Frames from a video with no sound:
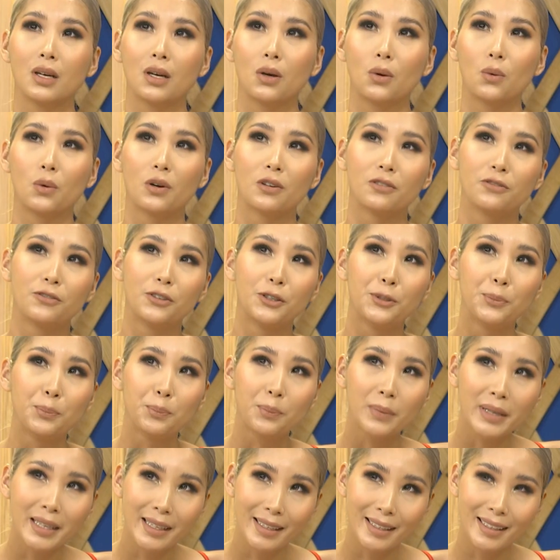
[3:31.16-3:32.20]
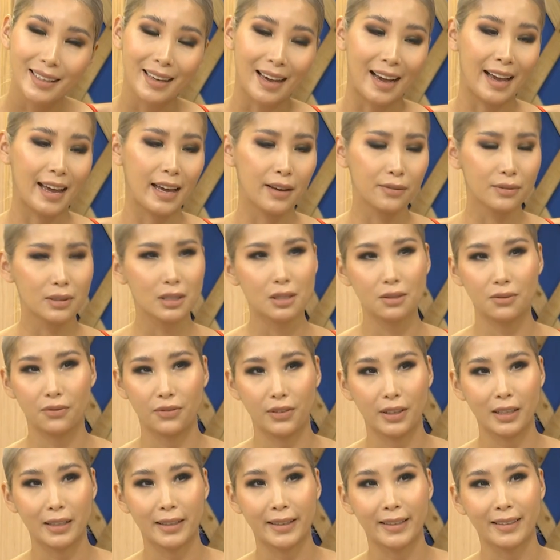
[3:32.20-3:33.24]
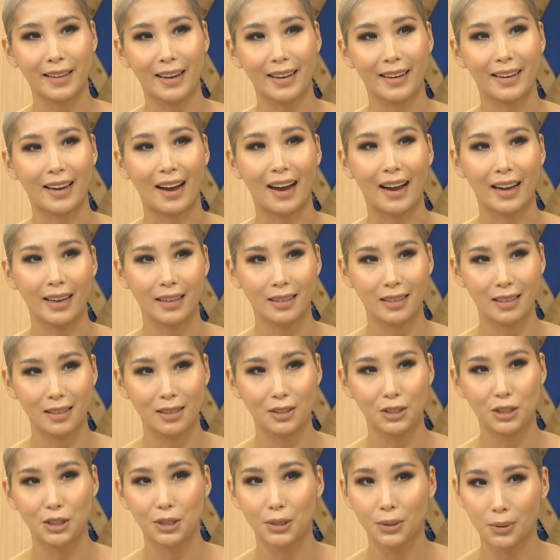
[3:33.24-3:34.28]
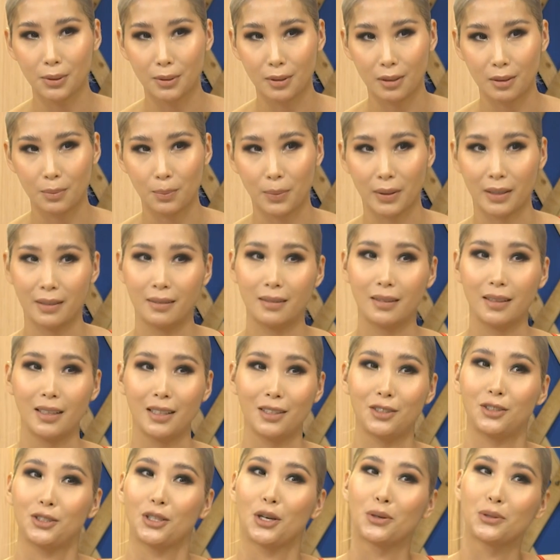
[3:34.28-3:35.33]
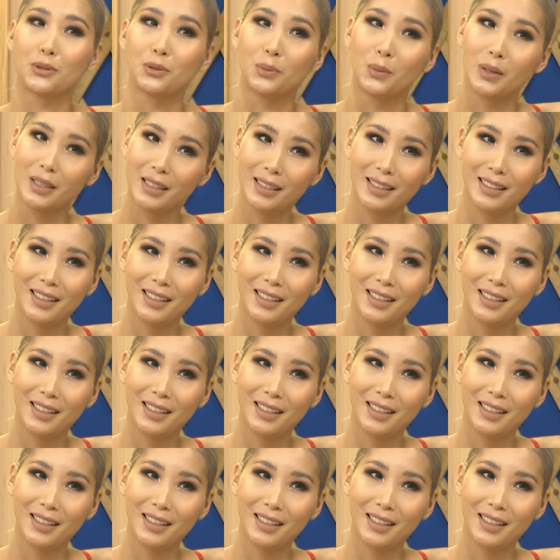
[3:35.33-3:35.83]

Well, for me, I have this feeling like I didn't choose it, but it chose me.